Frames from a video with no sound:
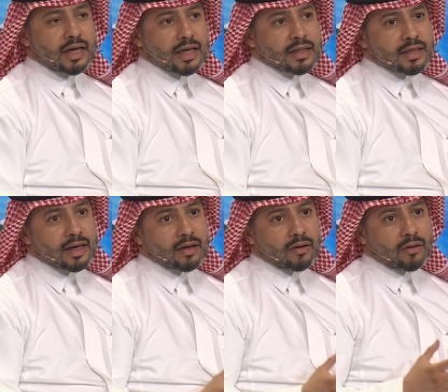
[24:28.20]

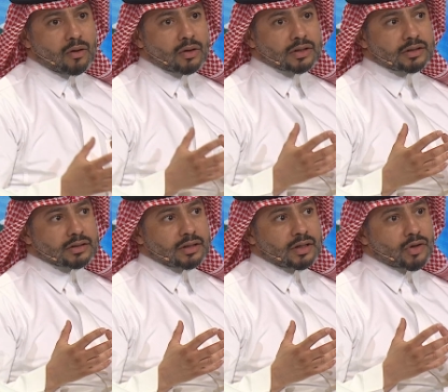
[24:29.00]
the old
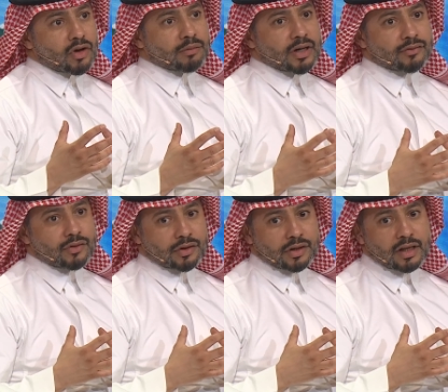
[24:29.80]
dogma
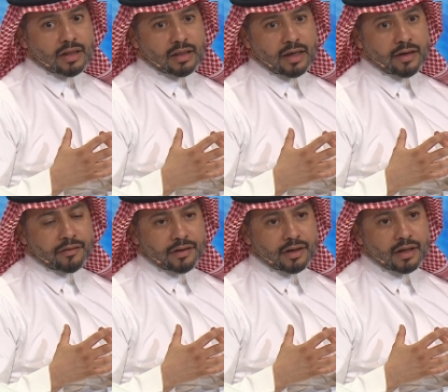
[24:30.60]
for healthcare
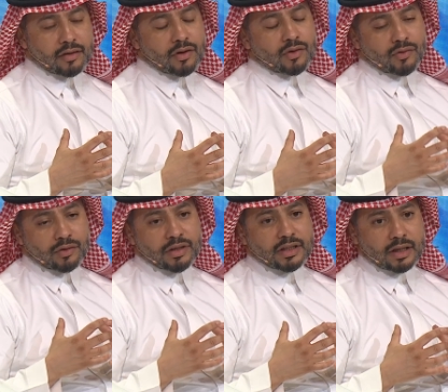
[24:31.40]
or for
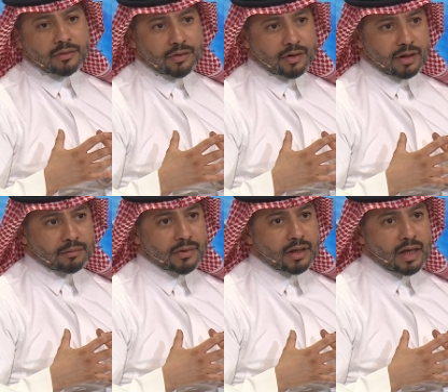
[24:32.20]
medical curriculum,
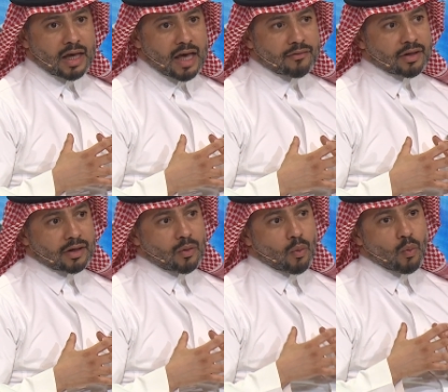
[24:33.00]
having
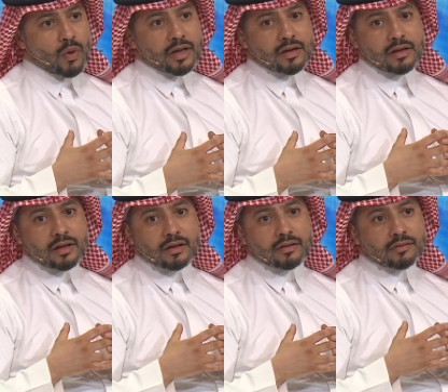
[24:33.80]
one
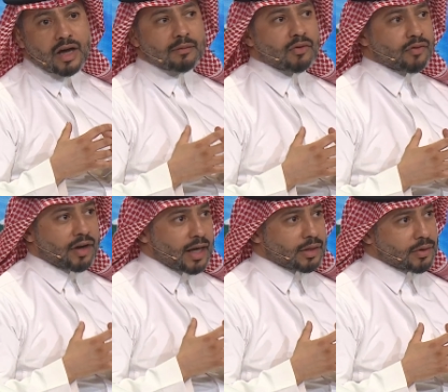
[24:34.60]
type of
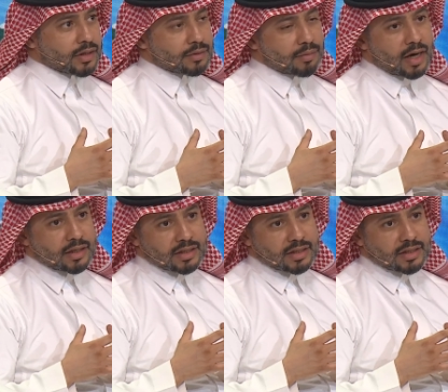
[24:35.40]
graduates, practicing